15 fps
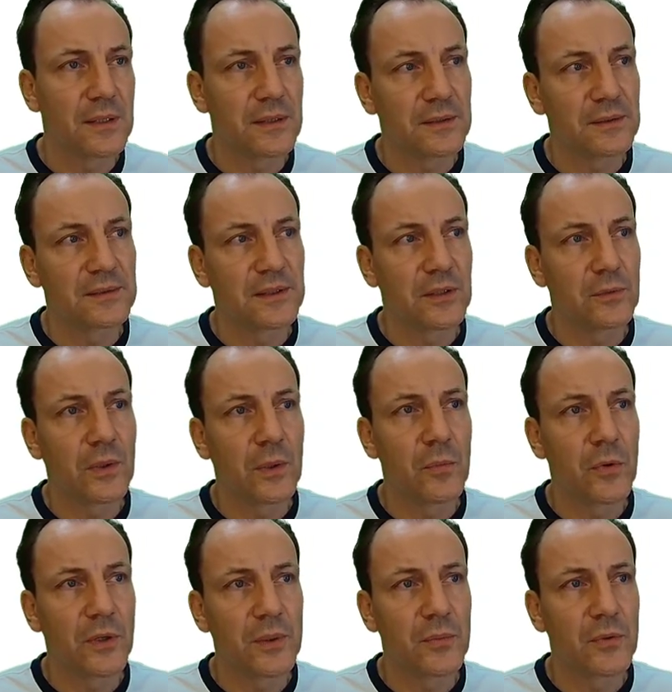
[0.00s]
tell one
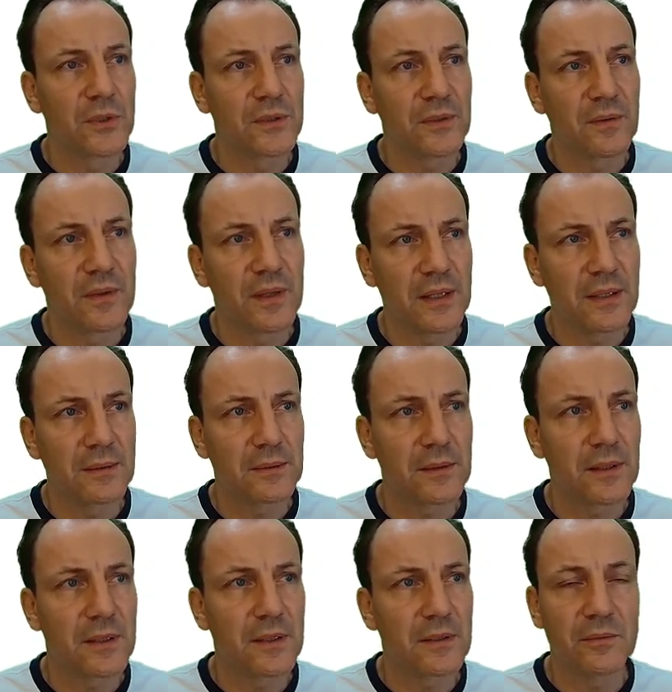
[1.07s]
more important thing
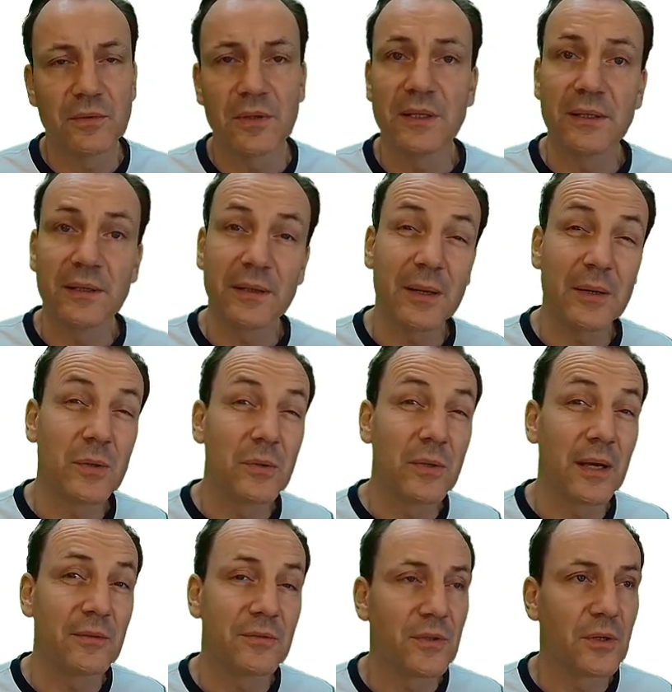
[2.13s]
that I could
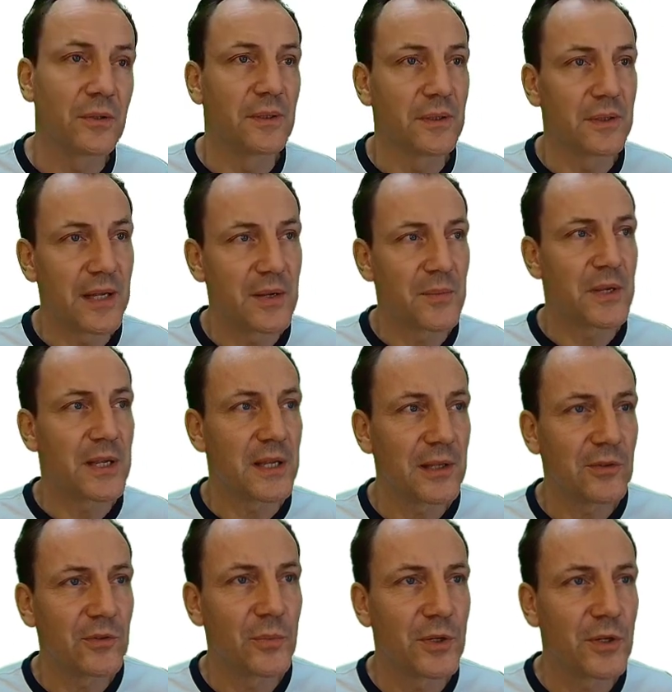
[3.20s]
have done in the
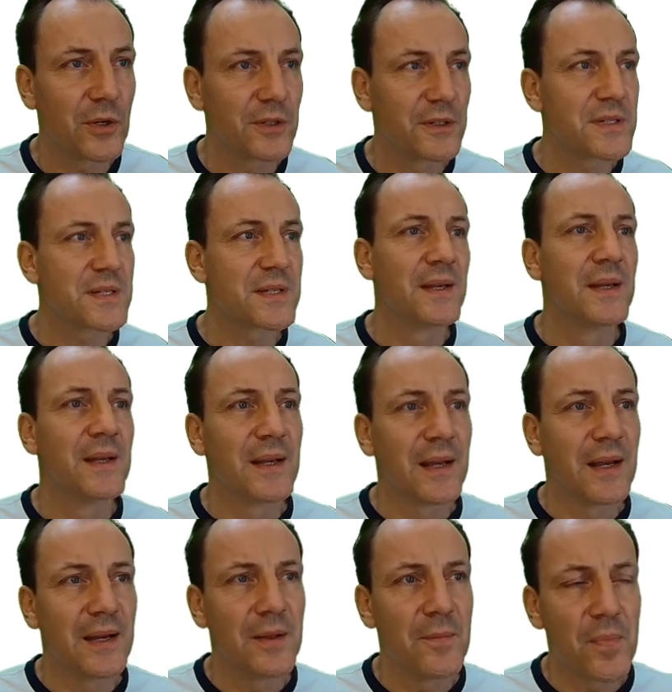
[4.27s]
beginning, to be honest.
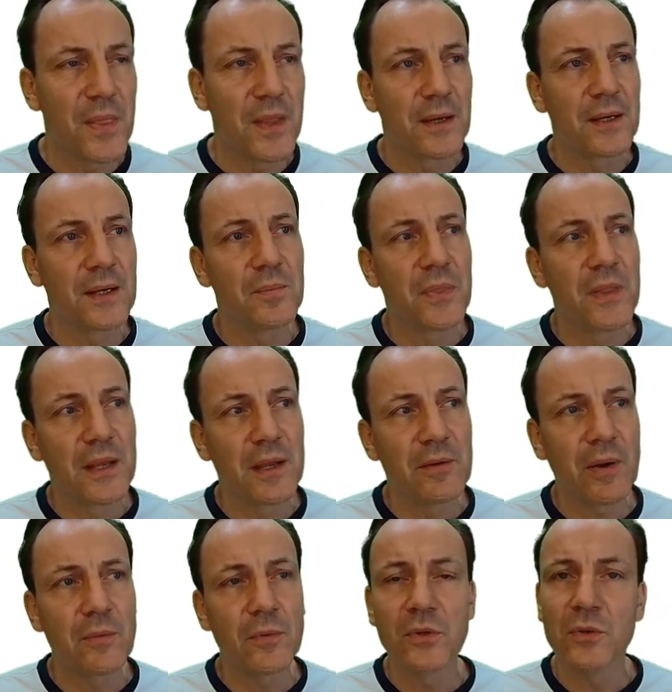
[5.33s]
If
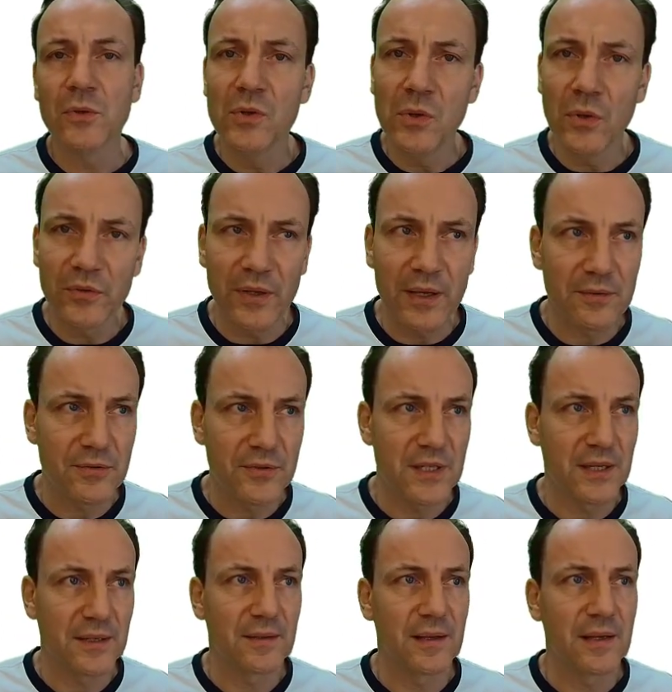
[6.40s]
I would not have
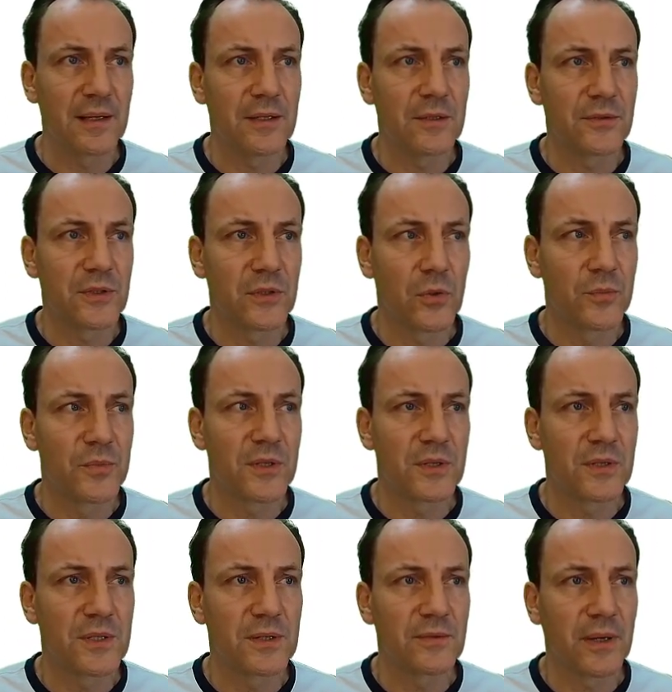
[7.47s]
checked any of the
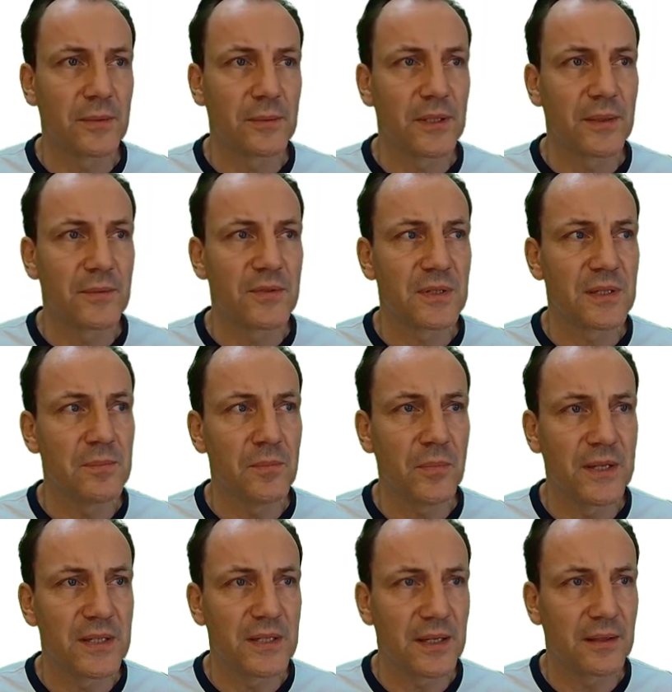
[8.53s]
options, if I would have
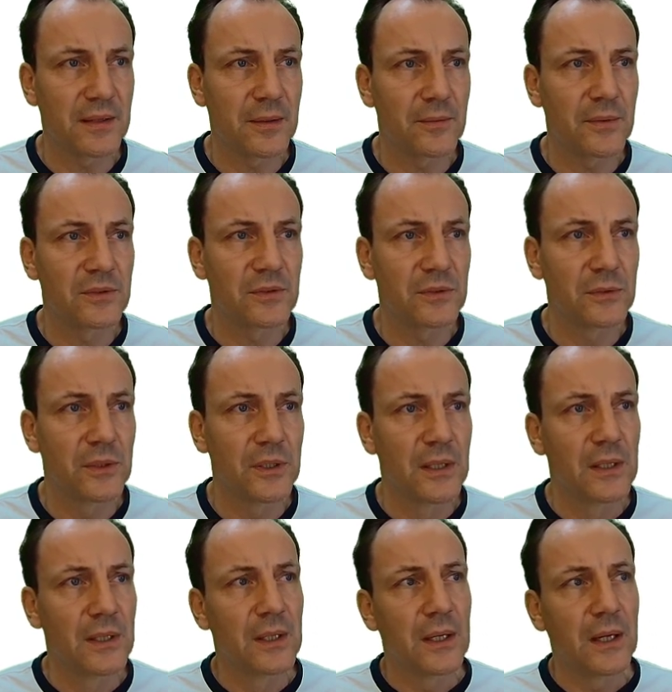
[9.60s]
simply said I want to
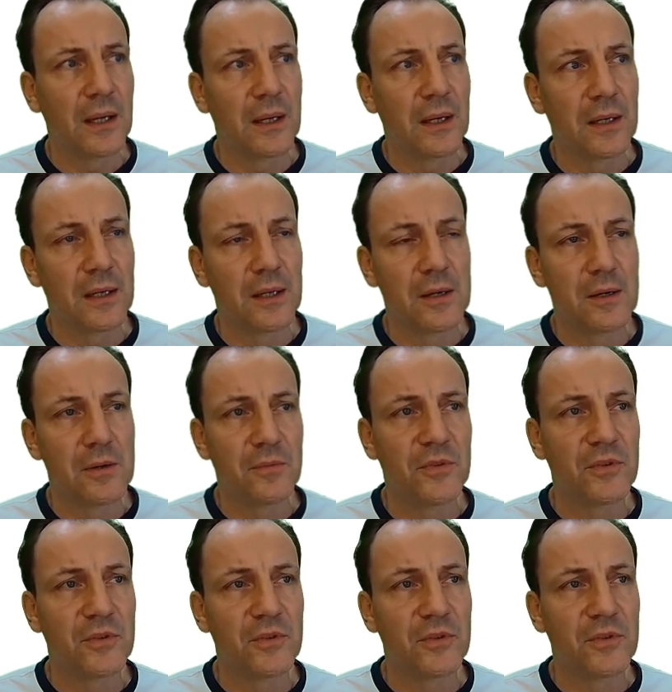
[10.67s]
run